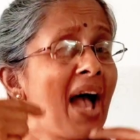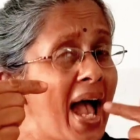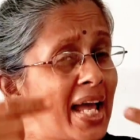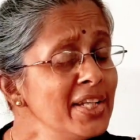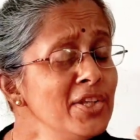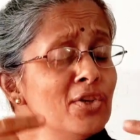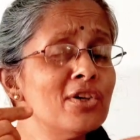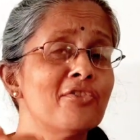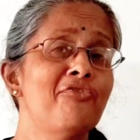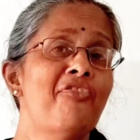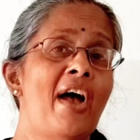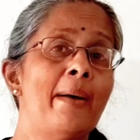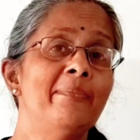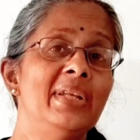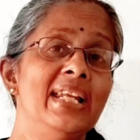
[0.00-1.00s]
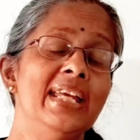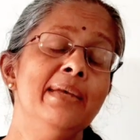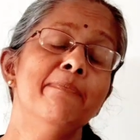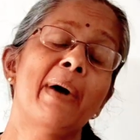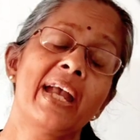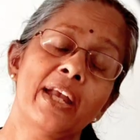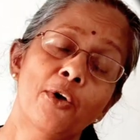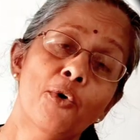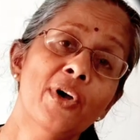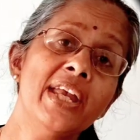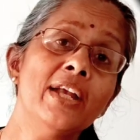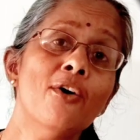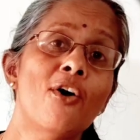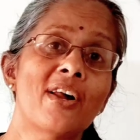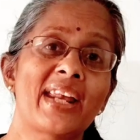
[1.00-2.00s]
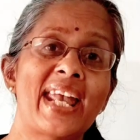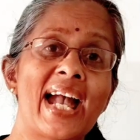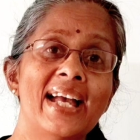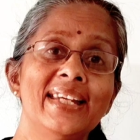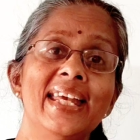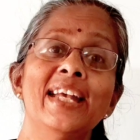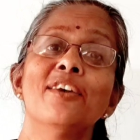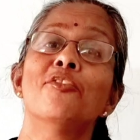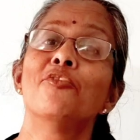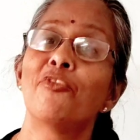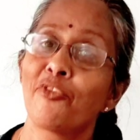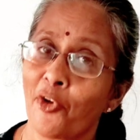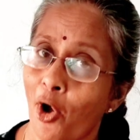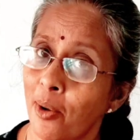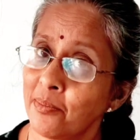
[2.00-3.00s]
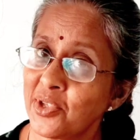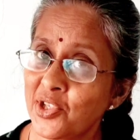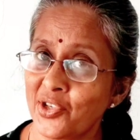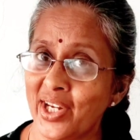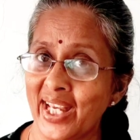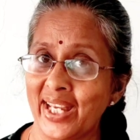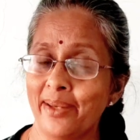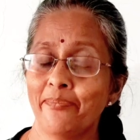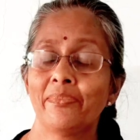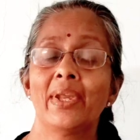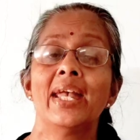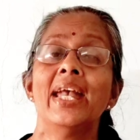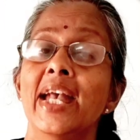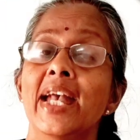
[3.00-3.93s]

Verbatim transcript: and your family by going organic from today.